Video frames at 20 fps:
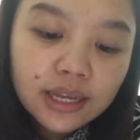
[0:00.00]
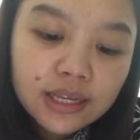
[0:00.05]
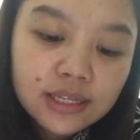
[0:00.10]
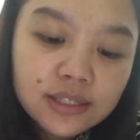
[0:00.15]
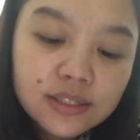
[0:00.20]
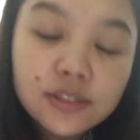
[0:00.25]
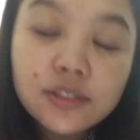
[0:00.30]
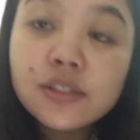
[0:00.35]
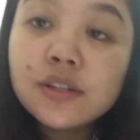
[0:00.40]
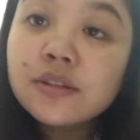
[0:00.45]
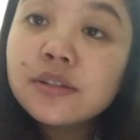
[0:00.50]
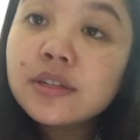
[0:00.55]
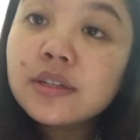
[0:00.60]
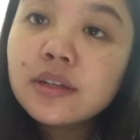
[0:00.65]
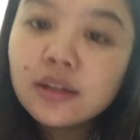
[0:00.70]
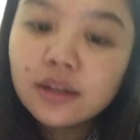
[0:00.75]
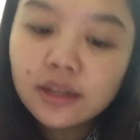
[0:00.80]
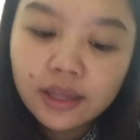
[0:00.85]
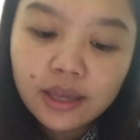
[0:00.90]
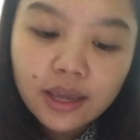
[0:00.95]

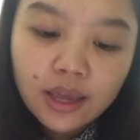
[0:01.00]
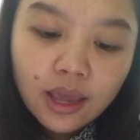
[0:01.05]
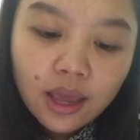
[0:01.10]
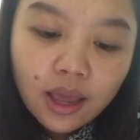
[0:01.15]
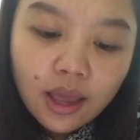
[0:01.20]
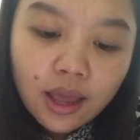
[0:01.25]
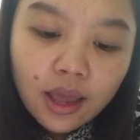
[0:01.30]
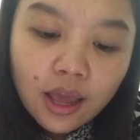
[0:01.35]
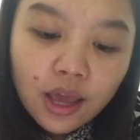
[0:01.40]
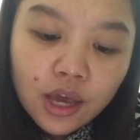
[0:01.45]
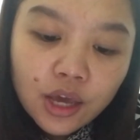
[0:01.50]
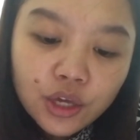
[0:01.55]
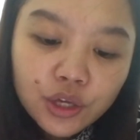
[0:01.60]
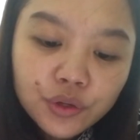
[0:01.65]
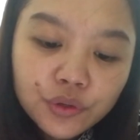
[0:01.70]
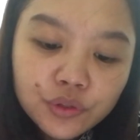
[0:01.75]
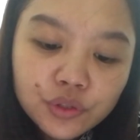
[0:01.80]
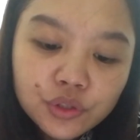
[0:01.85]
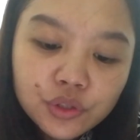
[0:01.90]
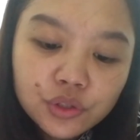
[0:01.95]
generally
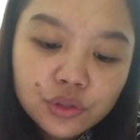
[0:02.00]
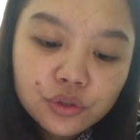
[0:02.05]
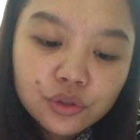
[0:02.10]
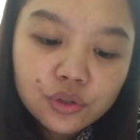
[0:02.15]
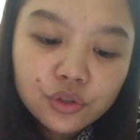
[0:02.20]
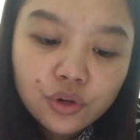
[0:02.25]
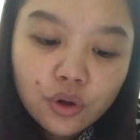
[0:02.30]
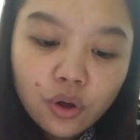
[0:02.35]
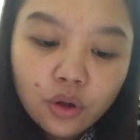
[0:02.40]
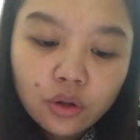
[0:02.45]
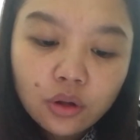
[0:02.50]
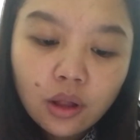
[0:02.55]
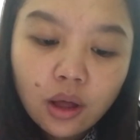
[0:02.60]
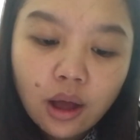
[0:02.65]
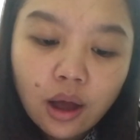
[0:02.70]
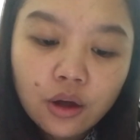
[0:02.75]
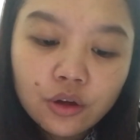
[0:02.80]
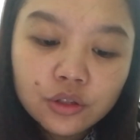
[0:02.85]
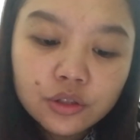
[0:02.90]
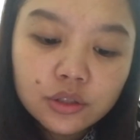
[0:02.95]
used to dole
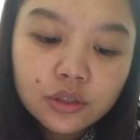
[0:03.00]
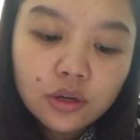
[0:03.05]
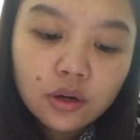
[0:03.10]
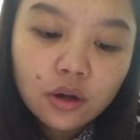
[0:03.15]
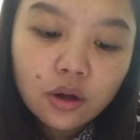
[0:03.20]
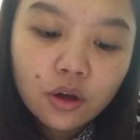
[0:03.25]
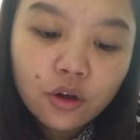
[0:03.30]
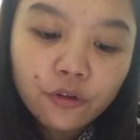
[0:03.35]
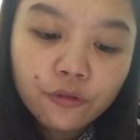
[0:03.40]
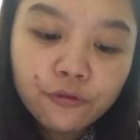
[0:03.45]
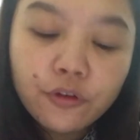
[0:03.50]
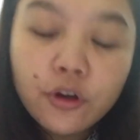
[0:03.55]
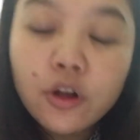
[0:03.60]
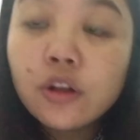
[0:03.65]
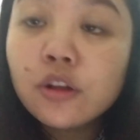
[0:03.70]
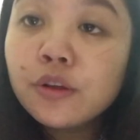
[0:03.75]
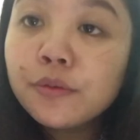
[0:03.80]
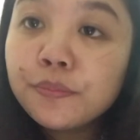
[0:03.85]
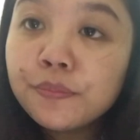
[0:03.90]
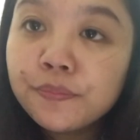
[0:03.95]
out a
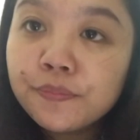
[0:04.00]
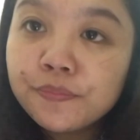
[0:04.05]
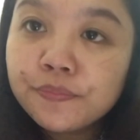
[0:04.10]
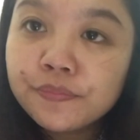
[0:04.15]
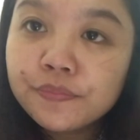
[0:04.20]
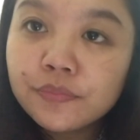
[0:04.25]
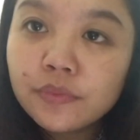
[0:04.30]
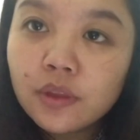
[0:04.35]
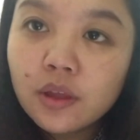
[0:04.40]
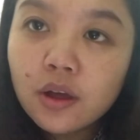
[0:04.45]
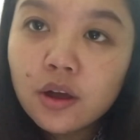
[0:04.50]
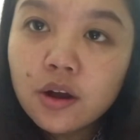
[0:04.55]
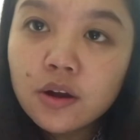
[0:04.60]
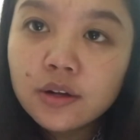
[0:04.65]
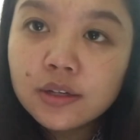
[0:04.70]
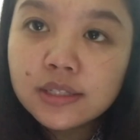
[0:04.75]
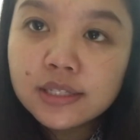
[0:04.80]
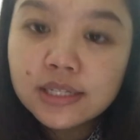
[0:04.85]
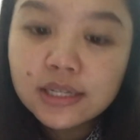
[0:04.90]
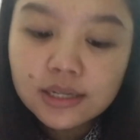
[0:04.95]
volume or
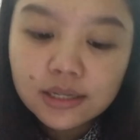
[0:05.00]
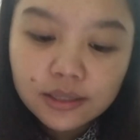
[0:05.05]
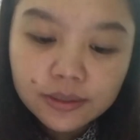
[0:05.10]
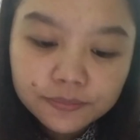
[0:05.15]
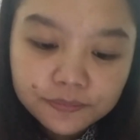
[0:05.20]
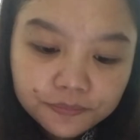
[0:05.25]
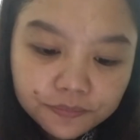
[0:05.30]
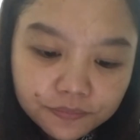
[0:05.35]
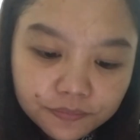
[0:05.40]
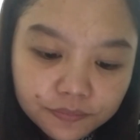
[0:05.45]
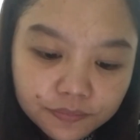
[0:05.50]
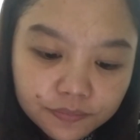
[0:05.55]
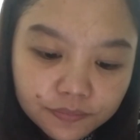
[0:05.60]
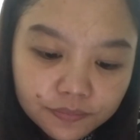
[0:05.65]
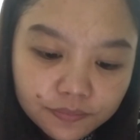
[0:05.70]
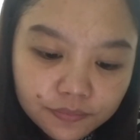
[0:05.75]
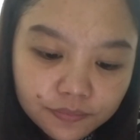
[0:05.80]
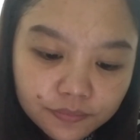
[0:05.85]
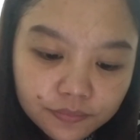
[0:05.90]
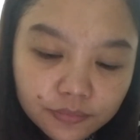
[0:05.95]
the
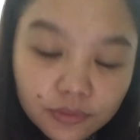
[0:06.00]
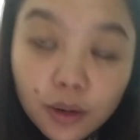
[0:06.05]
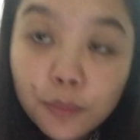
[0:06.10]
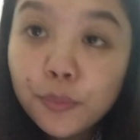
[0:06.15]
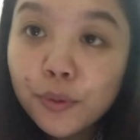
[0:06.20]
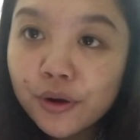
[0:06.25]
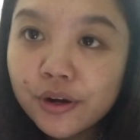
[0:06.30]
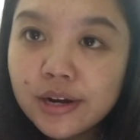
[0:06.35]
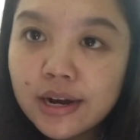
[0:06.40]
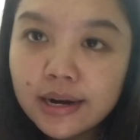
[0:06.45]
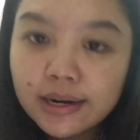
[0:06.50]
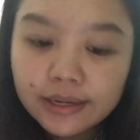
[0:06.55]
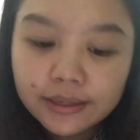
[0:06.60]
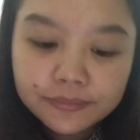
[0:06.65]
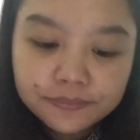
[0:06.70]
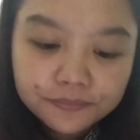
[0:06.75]
product.